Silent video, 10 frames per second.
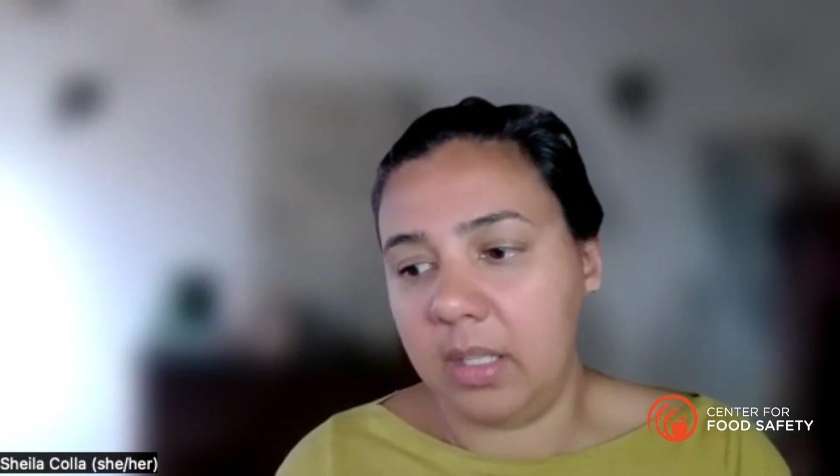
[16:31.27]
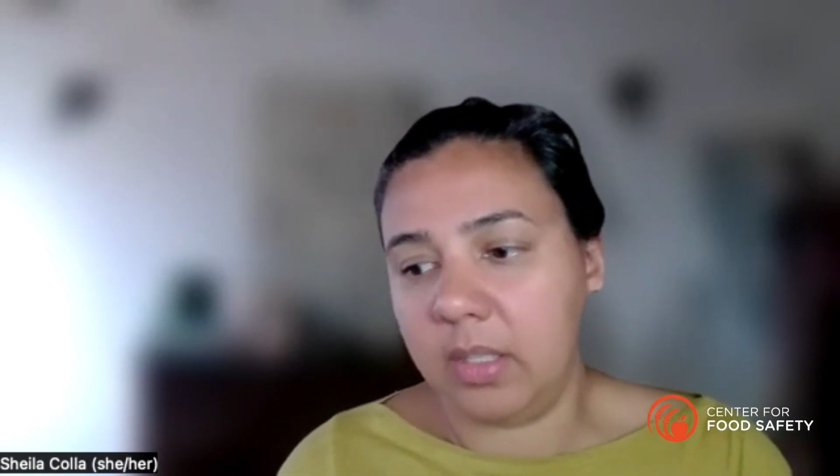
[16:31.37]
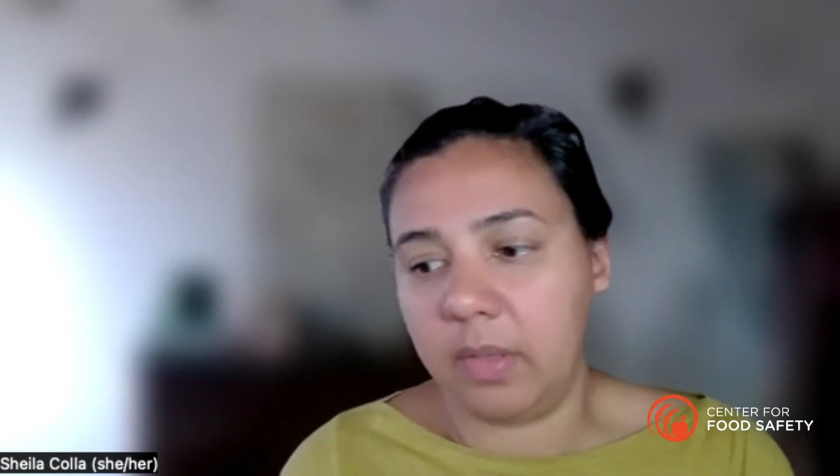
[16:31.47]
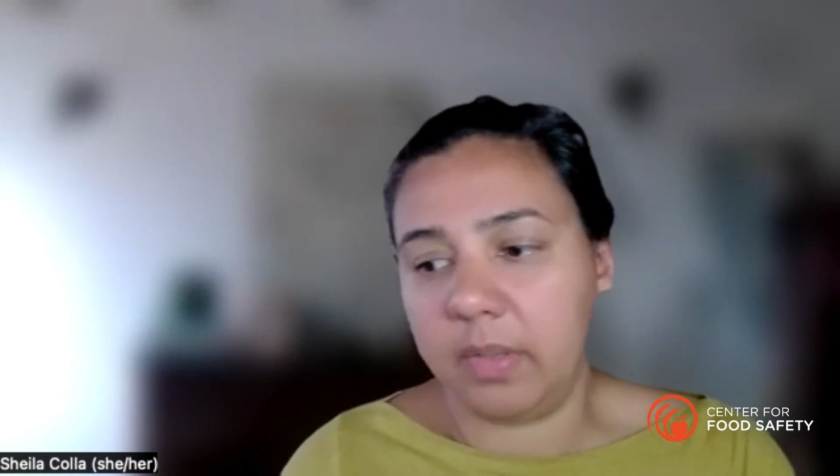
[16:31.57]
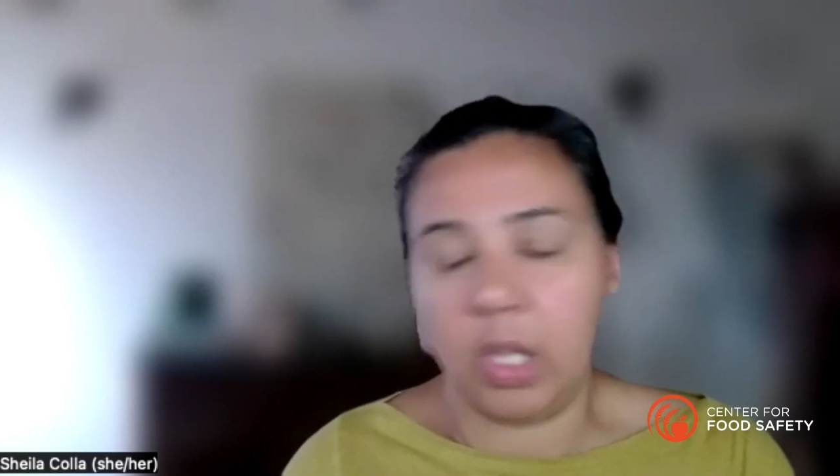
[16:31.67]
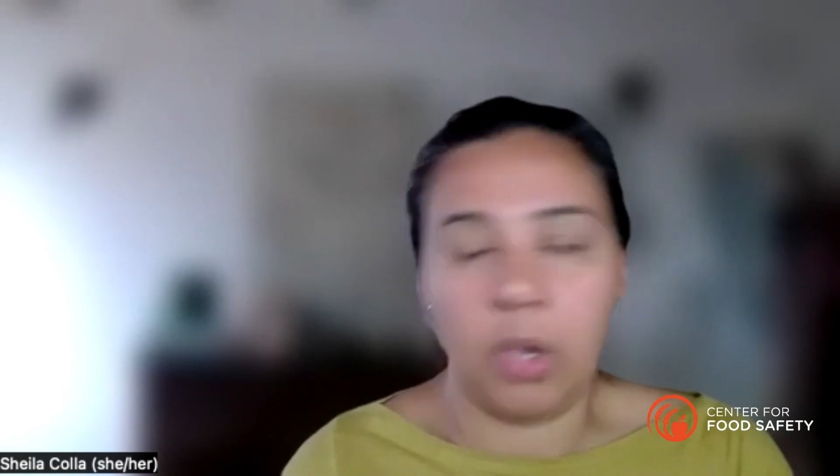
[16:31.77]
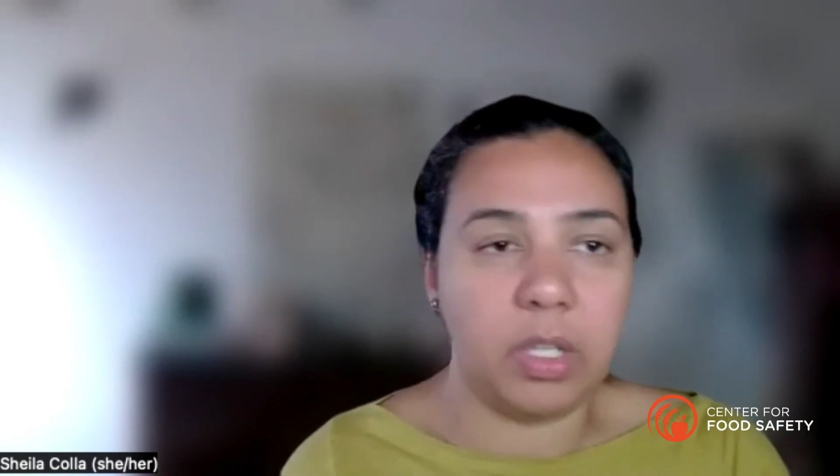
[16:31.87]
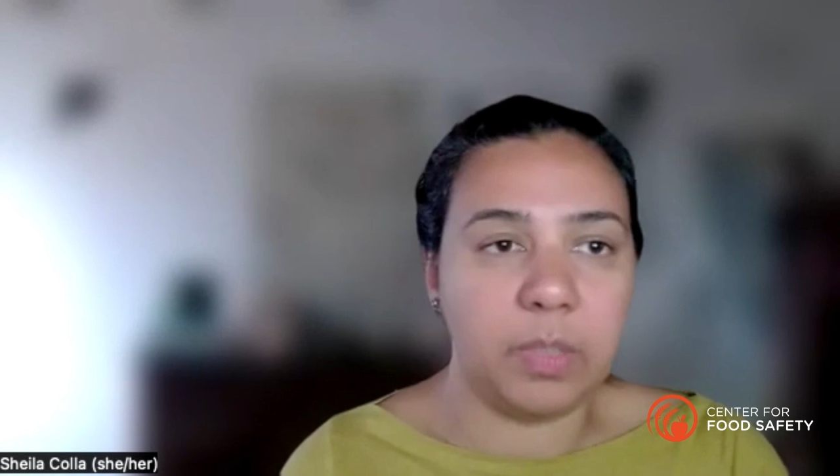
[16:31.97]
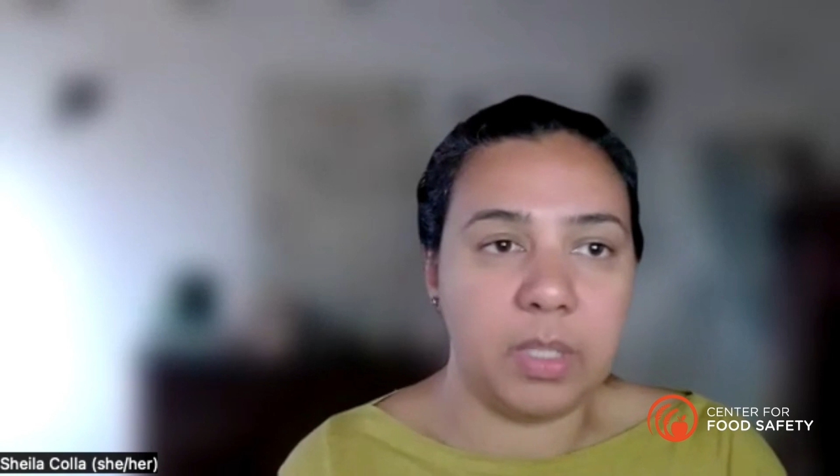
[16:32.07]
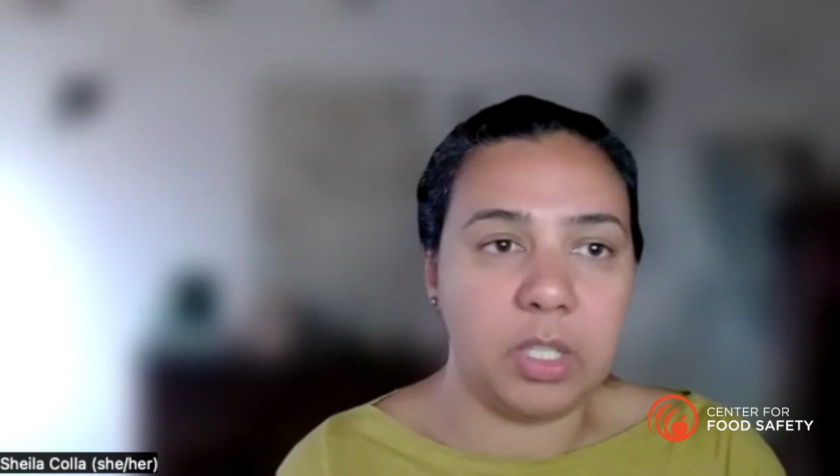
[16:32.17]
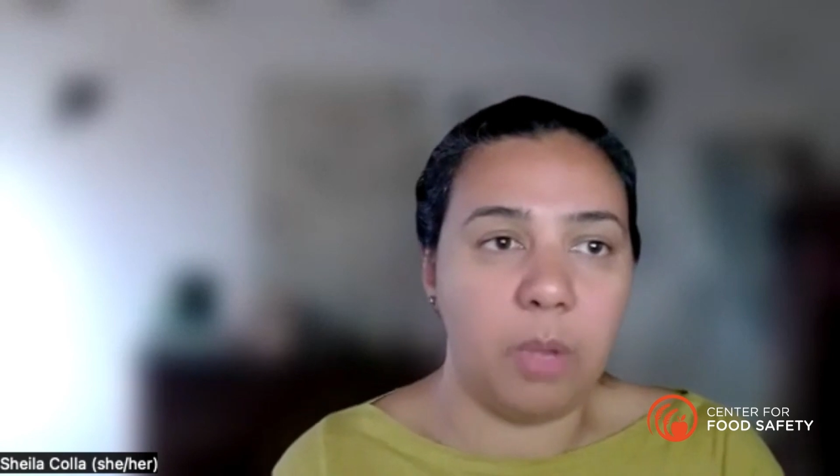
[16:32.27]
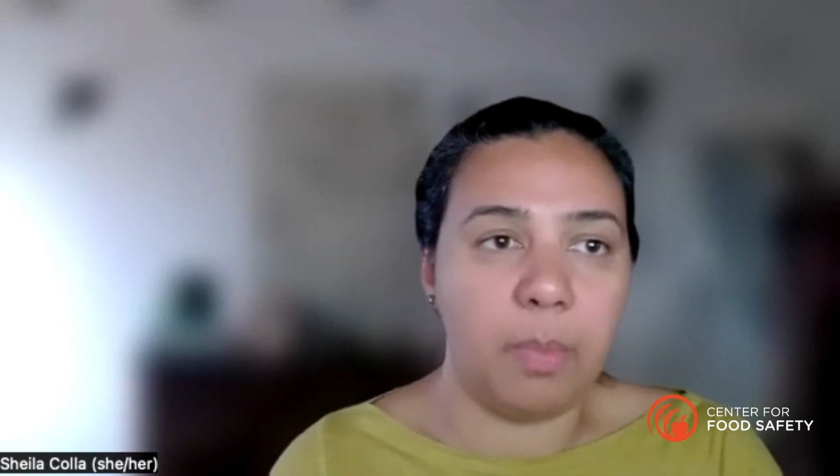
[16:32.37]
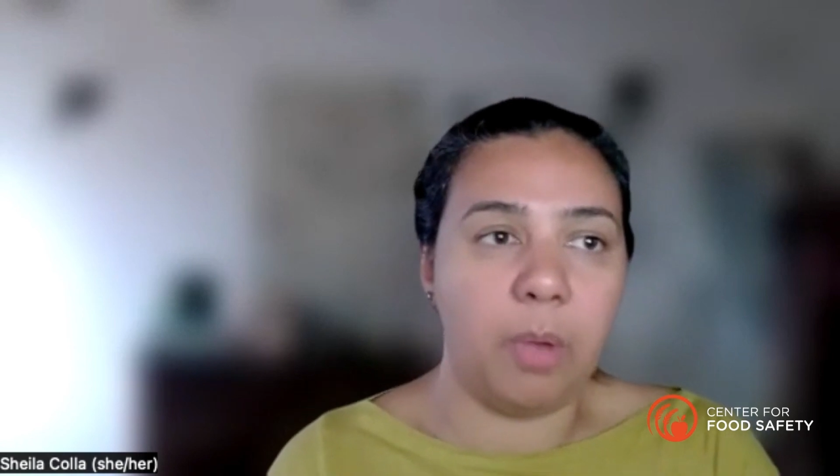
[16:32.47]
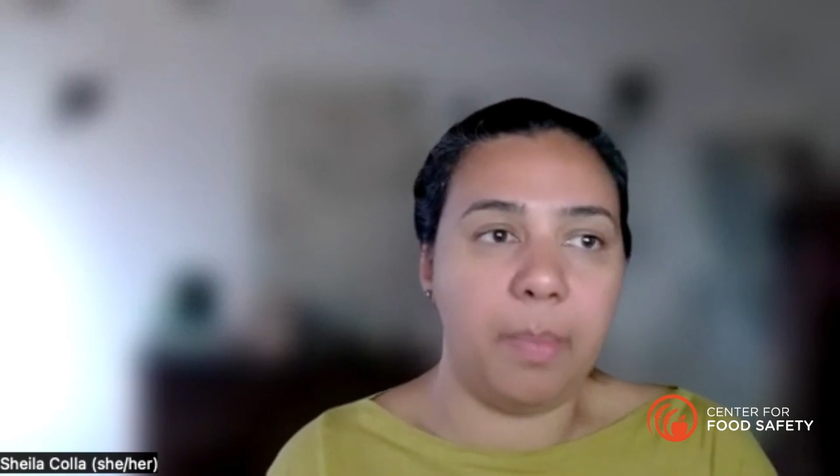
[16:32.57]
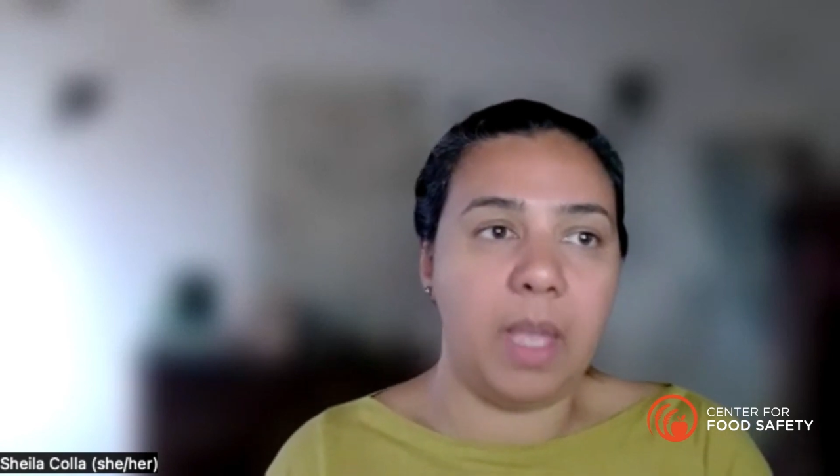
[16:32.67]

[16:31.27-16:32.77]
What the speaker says: sort of slogans was No Mow